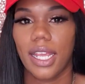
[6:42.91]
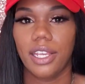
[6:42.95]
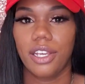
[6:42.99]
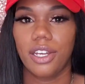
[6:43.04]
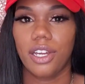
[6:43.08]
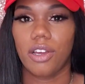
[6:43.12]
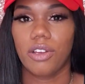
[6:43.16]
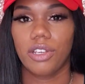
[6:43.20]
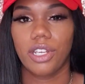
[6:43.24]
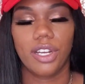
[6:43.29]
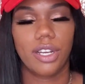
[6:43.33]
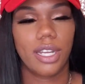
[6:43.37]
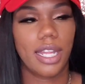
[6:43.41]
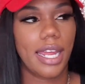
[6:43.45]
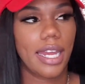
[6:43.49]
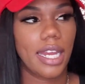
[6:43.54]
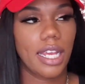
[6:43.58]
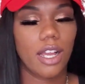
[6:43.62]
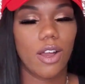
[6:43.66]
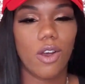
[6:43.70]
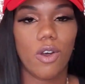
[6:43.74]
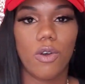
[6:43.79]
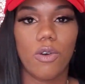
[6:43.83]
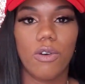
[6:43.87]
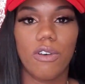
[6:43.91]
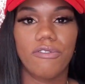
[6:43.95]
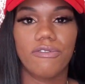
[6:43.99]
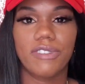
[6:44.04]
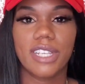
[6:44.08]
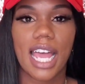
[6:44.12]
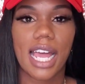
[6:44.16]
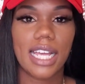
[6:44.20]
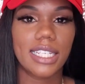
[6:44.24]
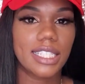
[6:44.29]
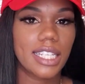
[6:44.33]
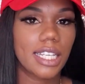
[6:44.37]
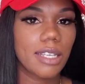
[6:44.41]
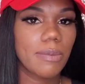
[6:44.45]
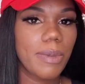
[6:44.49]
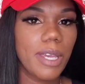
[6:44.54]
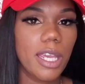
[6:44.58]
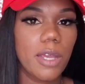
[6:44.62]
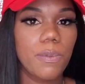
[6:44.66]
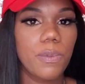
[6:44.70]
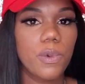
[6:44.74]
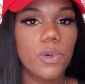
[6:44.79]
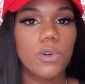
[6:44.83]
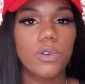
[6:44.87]
You know, you're letting go of toxic
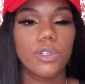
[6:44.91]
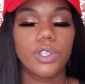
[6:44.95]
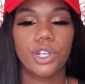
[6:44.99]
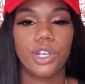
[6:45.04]
people,